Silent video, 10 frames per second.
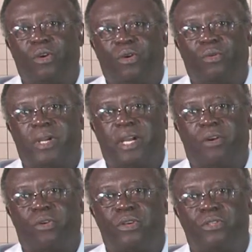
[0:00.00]
We are
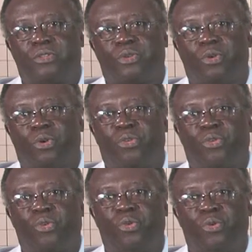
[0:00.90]
going to go
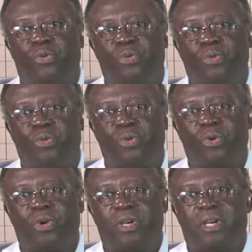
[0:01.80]
through
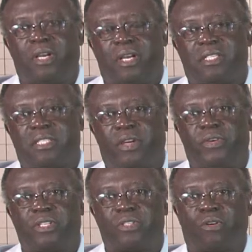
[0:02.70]
a
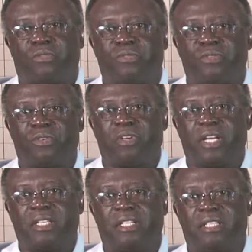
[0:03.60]
series of
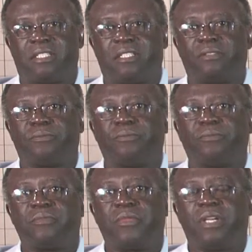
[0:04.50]
lectures
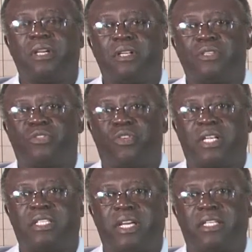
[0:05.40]

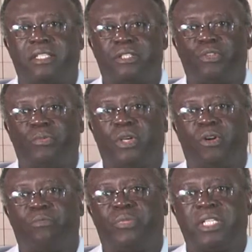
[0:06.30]
structured to be
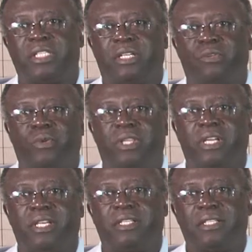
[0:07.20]
completed
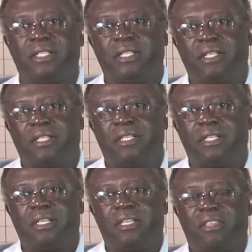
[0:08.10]
within
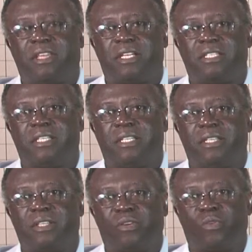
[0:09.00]

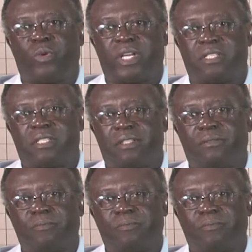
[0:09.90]
13 weeks.